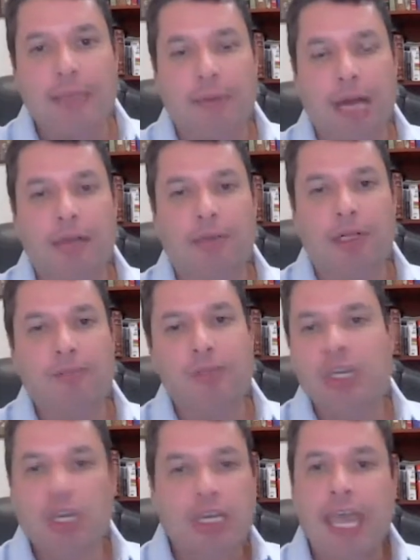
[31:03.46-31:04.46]
the Bible,
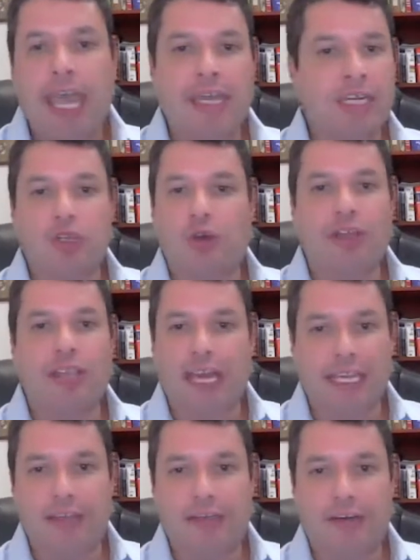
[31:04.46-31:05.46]
you can't enjoy that
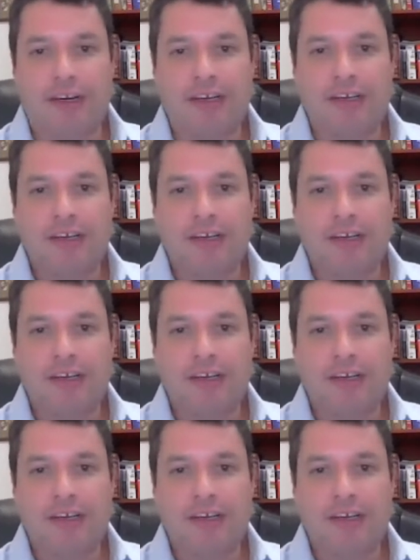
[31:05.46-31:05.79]
either,